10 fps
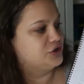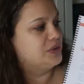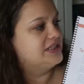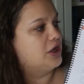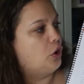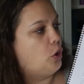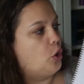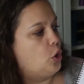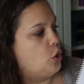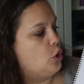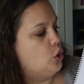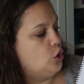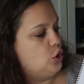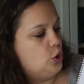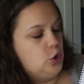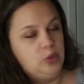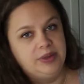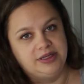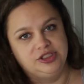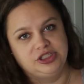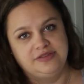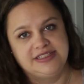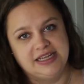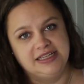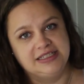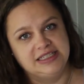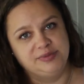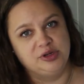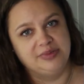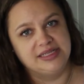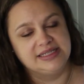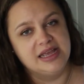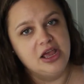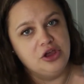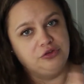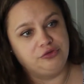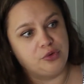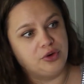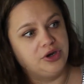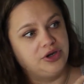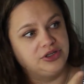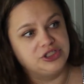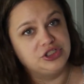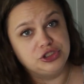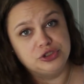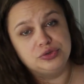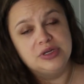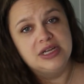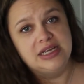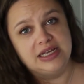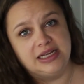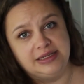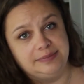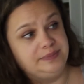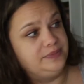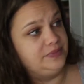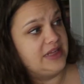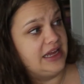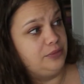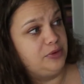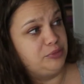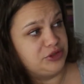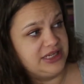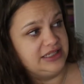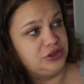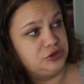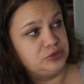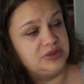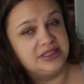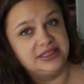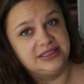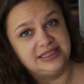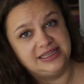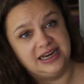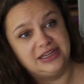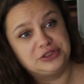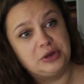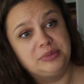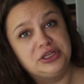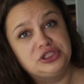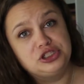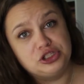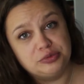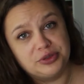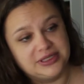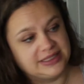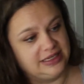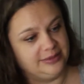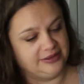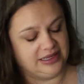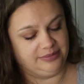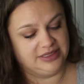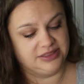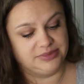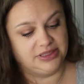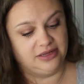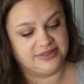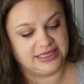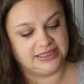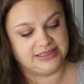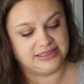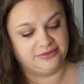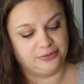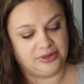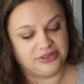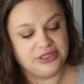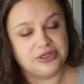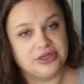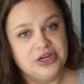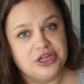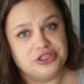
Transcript: So it is a whole bunch of science experiments to do that would pertain to the Titanic. So I'm like super excited about that because we love science stuff around here.